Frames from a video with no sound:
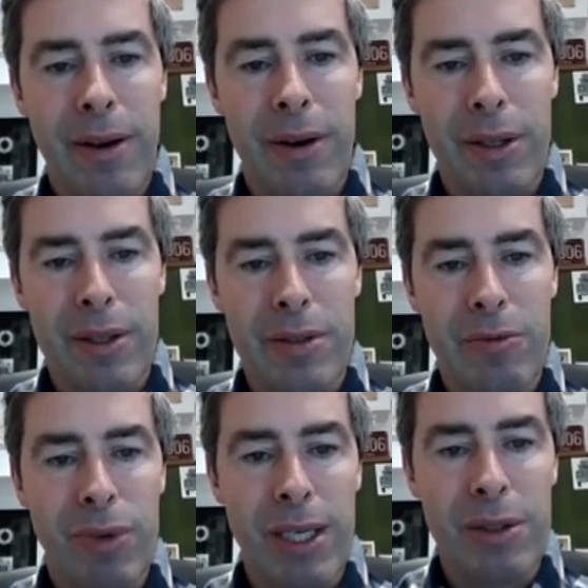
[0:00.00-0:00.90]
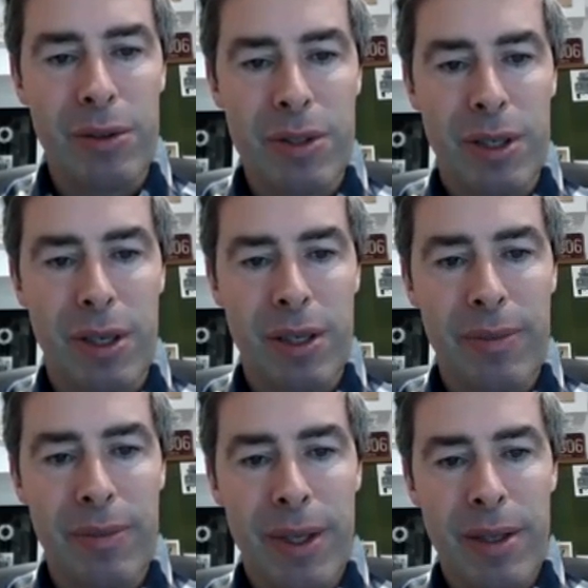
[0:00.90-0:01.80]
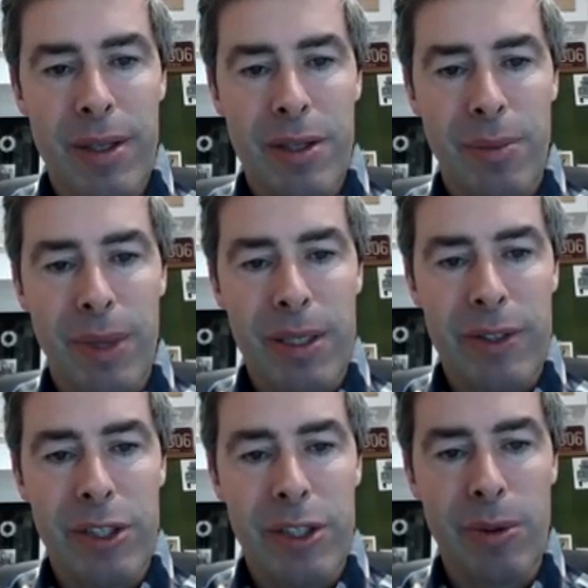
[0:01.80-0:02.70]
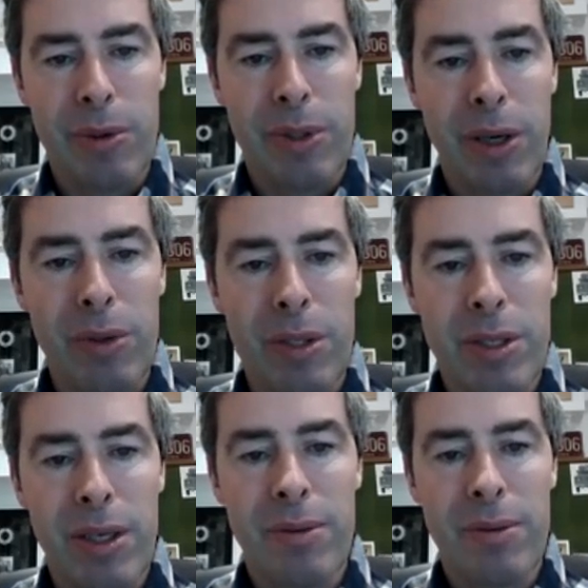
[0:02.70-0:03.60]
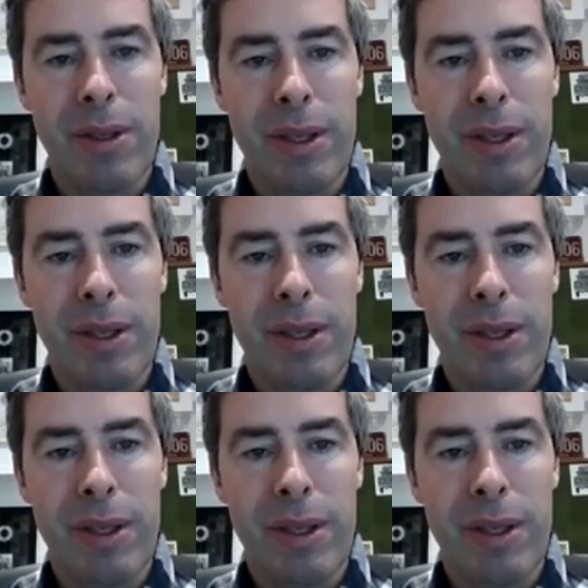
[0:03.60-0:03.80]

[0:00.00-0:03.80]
on its radial side there's not much of a tubercle on the ulnar side.